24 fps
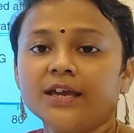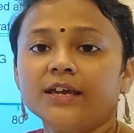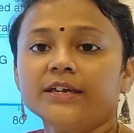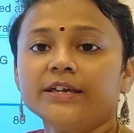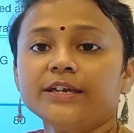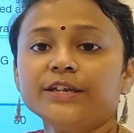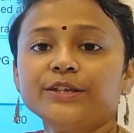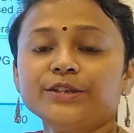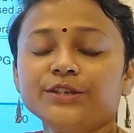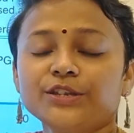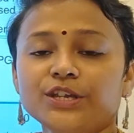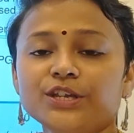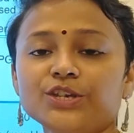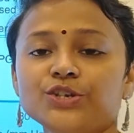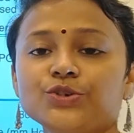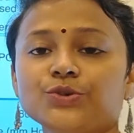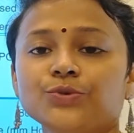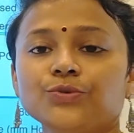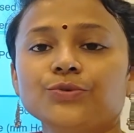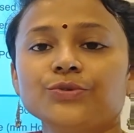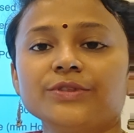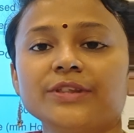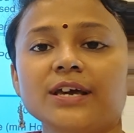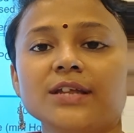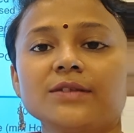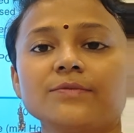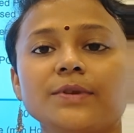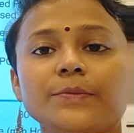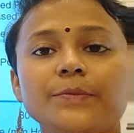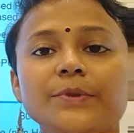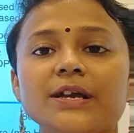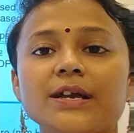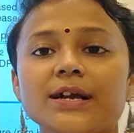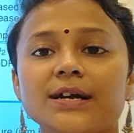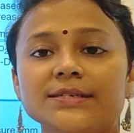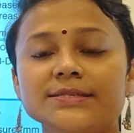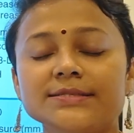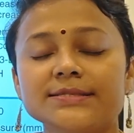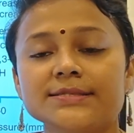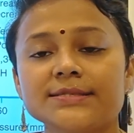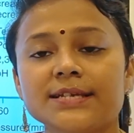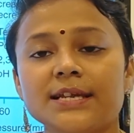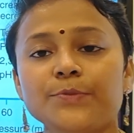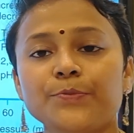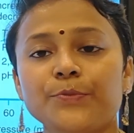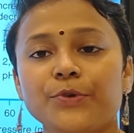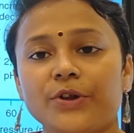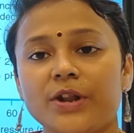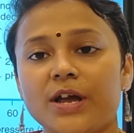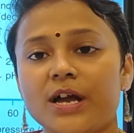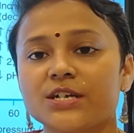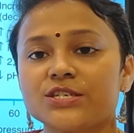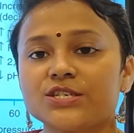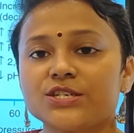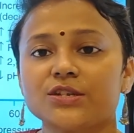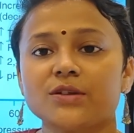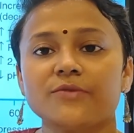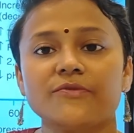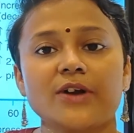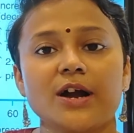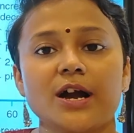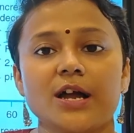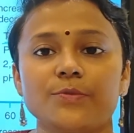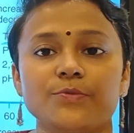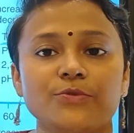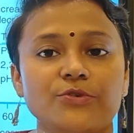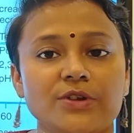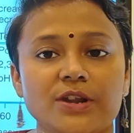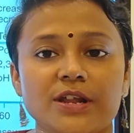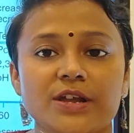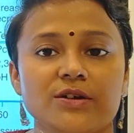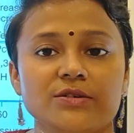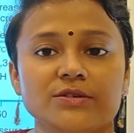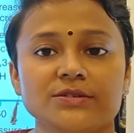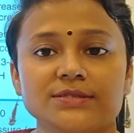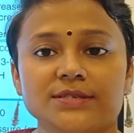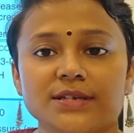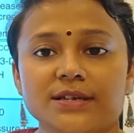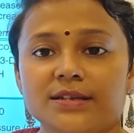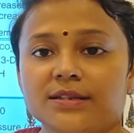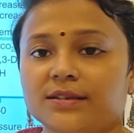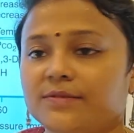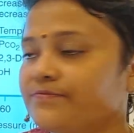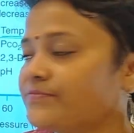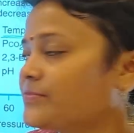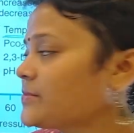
In tissue, there will be constant production of carbon dioxide.